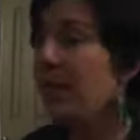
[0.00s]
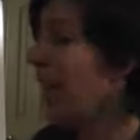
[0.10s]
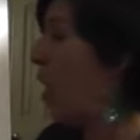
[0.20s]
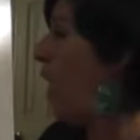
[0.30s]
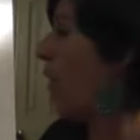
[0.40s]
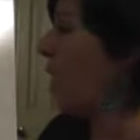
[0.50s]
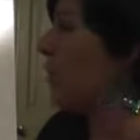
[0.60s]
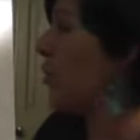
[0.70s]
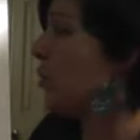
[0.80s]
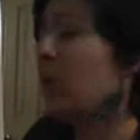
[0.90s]
Now, I don't have
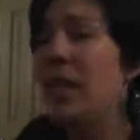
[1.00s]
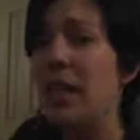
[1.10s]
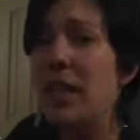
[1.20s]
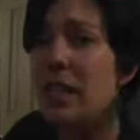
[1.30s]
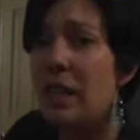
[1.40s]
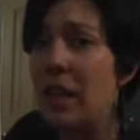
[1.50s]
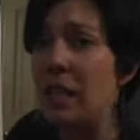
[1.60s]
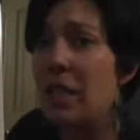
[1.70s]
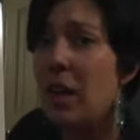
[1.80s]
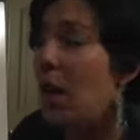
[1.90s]
to do anything to
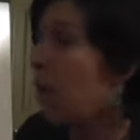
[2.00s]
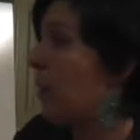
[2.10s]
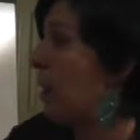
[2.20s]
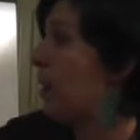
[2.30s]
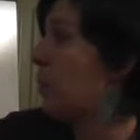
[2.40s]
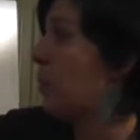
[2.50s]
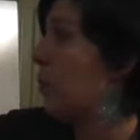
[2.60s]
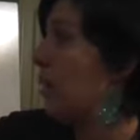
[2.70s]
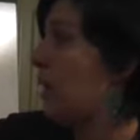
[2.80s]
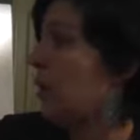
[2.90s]
this because
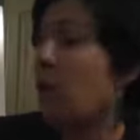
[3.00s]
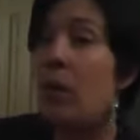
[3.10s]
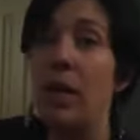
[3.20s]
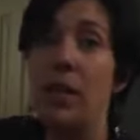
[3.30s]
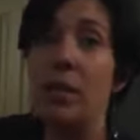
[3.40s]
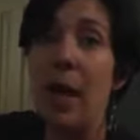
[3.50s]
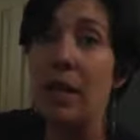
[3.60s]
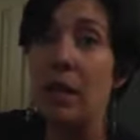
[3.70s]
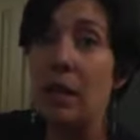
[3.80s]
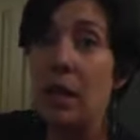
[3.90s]
tobillo is
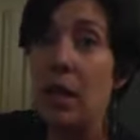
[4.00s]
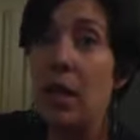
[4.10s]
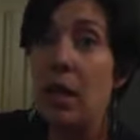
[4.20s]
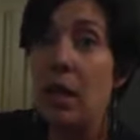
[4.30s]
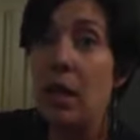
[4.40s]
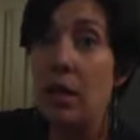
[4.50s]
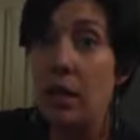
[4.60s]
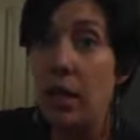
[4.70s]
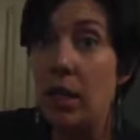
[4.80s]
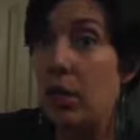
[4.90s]
masculine
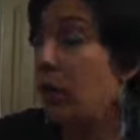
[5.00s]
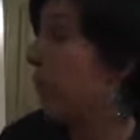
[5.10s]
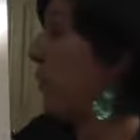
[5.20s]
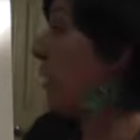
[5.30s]
singular